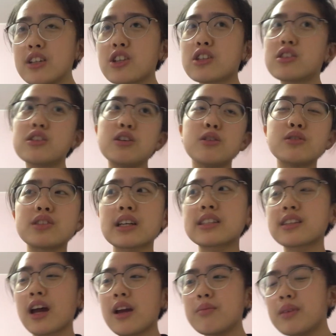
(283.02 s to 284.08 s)
just use
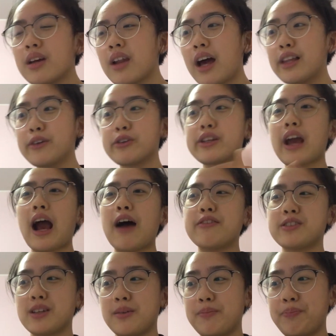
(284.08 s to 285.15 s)
excitement. I literally have
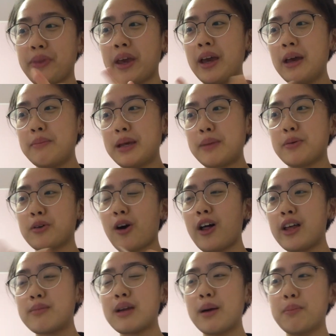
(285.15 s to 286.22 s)
some people
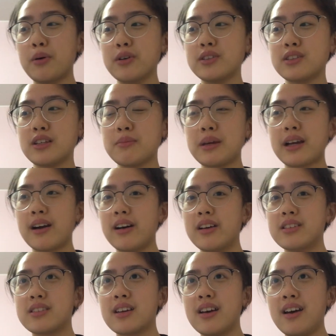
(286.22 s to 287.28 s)
calling me a pussy
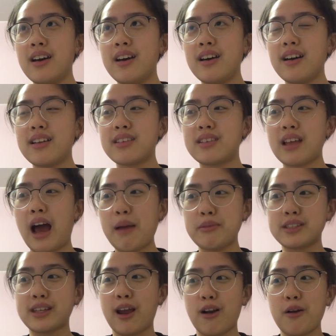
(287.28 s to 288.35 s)
because I'm
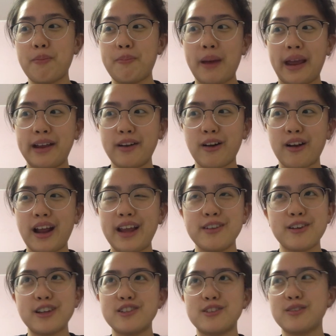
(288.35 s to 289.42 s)
scared of Painter and you
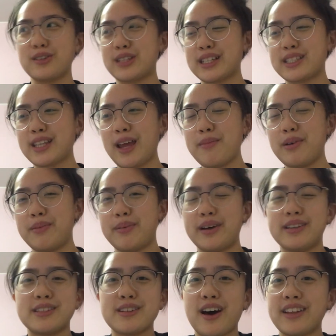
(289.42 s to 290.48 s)
can just use excitement, but
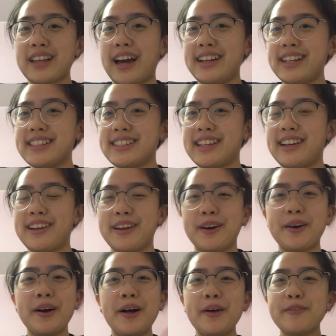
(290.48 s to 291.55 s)
it's not that easy,
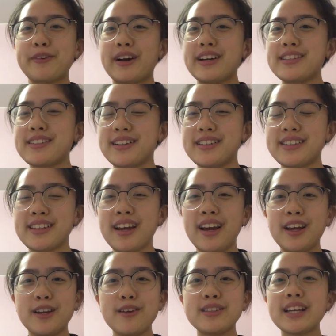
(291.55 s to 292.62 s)
For hunters,
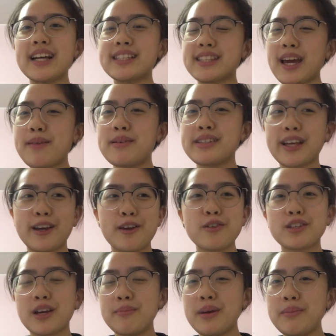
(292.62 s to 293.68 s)
using excitement is like a huge
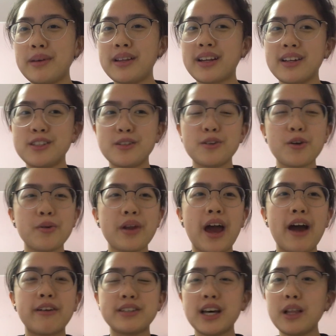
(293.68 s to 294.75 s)
commitment because you don't
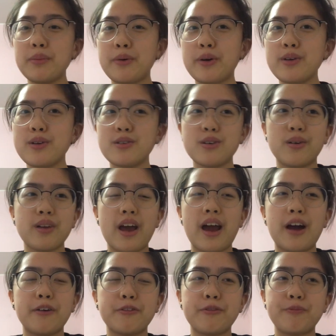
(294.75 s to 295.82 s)
have teleport, you don't have